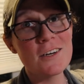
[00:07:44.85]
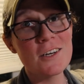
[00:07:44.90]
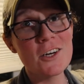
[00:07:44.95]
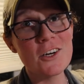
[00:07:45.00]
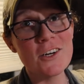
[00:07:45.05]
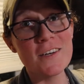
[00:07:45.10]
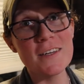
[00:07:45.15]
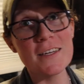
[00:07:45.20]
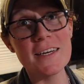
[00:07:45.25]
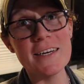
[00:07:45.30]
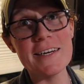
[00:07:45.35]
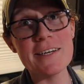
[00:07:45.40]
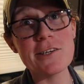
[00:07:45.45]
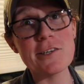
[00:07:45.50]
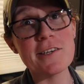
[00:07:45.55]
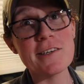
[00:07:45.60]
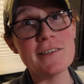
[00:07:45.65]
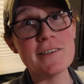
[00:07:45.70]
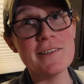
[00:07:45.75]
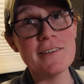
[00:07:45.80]
Here in the
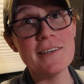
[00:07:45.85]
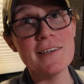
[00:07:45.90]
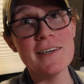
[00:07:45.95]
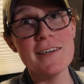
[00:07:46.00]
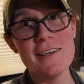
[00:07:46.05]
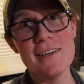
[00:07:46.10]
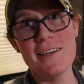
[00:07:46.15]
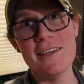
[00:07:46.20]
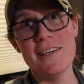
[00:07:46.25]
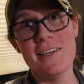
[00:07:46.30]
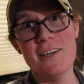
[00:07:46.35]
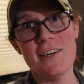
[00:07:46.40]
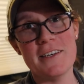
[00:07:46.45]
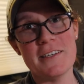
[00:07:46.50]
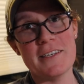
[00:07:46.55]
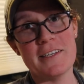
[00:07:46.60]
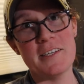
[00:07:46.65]
kitchen. You get